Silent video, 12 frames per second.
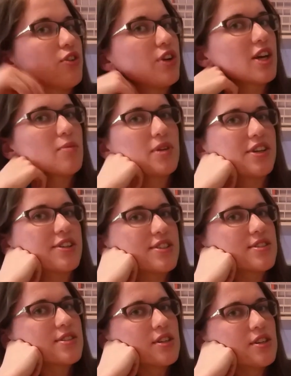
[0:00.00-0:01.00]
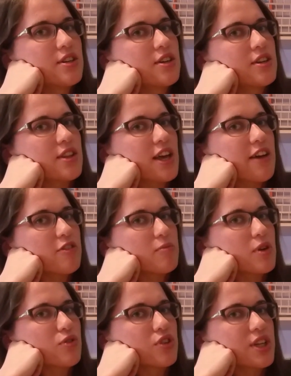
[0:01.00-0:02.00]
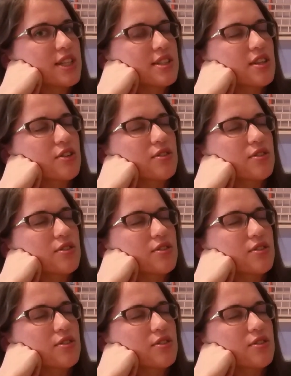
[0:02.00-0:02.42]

yet because they haven't been released.